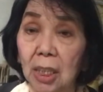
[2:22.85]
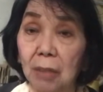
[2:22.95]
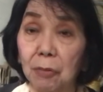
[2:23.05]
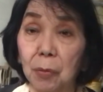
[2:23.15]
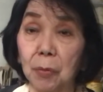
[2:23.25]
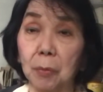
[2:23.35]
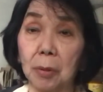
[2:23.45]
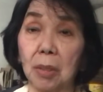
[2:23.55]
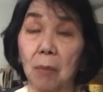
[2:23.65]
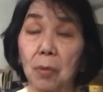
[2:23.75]
If you
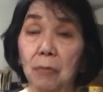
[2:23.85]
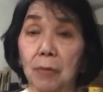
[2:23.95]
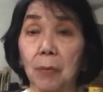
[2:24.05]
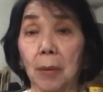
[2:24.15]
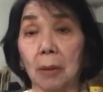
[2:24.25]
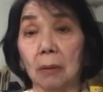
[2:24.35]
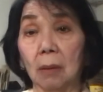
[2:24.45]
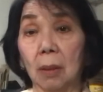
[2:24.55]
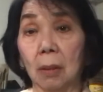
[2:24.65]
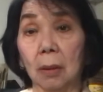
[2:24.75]
see a movie, well,
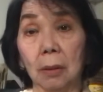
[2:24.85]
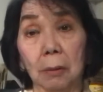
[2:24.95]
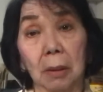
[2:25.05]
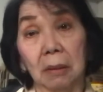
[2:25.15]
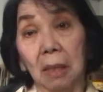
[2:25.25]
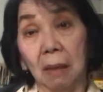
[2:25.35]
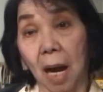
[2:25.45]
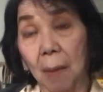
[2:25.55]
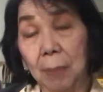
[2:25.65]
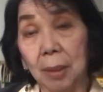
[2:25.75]
it can
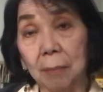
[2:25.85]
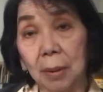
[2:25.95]
happen,